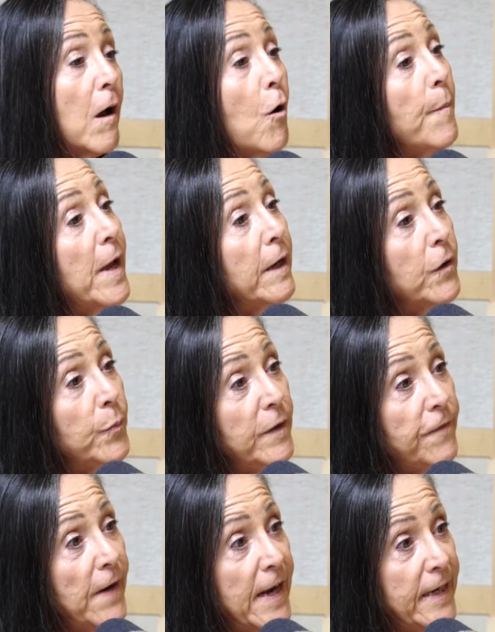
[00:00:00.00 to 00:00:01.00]
Omega
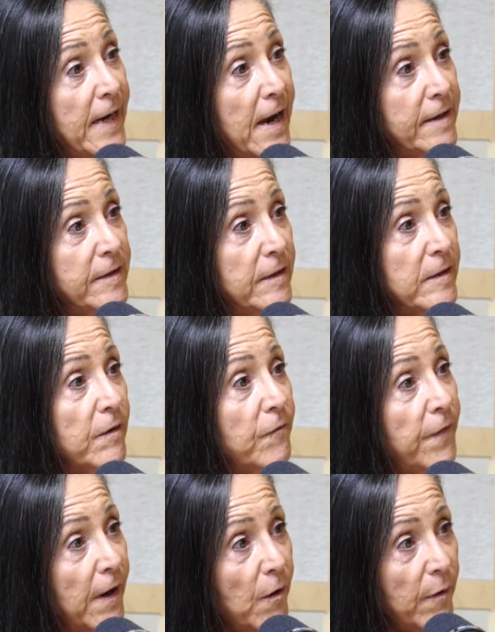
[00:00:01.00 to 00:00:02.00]
3 fatty acids,
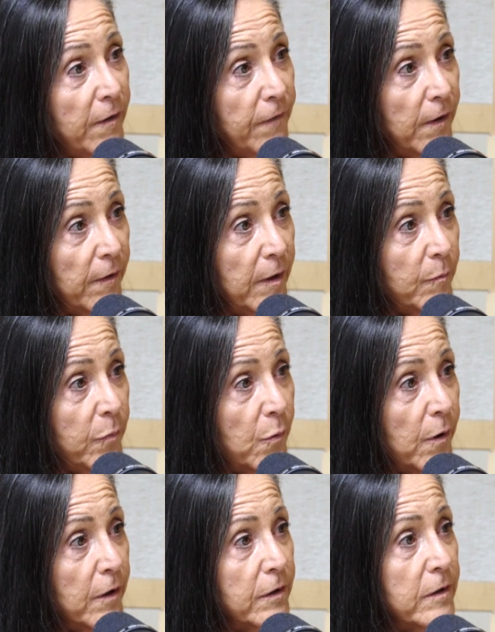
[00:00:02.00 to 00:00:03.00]
very, very
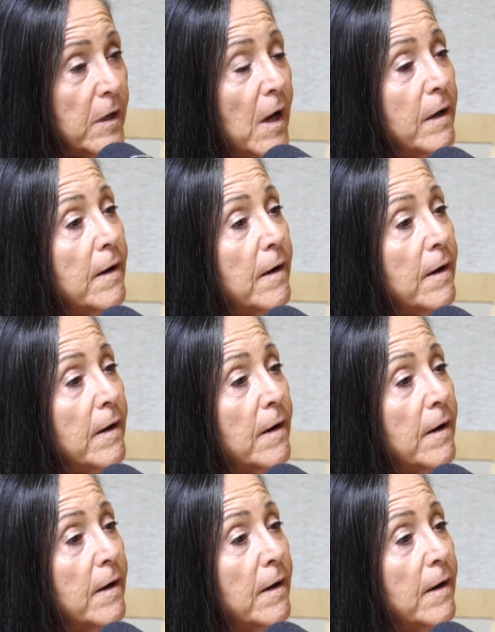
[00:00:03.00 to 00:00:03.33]
important.